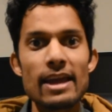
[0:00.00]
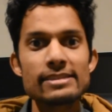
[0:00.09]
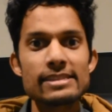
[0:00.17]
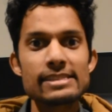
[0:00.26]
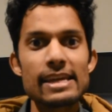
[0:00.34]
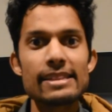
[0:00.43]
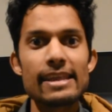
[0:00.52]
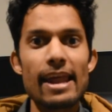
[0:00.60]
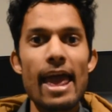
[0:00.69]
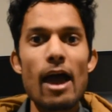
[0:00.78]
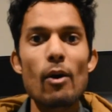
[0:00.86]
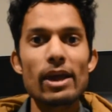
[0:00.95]
to see that
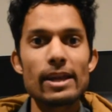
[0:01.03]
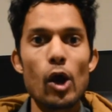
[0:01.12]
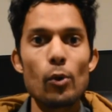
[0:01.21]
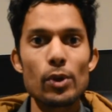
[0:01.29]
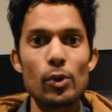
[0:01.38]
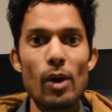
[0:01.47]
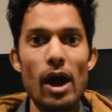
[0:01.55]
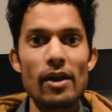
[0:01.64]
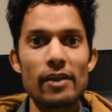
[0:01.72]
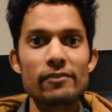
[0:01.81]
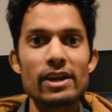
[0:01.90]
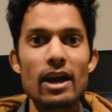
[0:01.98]
how I can help you out
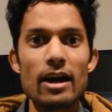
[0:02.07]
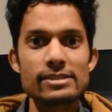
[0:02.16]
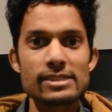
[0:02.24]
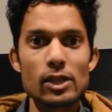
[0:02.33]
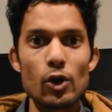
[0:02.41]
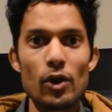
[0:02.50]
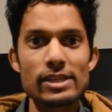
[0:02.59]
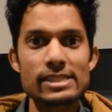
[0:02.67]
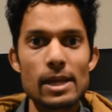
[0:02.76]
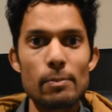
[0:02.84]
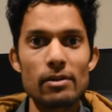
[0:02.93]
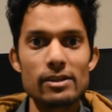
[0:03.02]
in regards to learning C
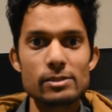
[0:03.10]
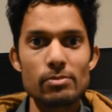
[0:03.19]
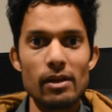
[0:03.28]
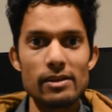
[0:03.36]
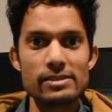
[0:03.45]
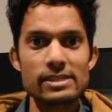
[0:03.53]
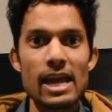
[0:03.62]
plus plus.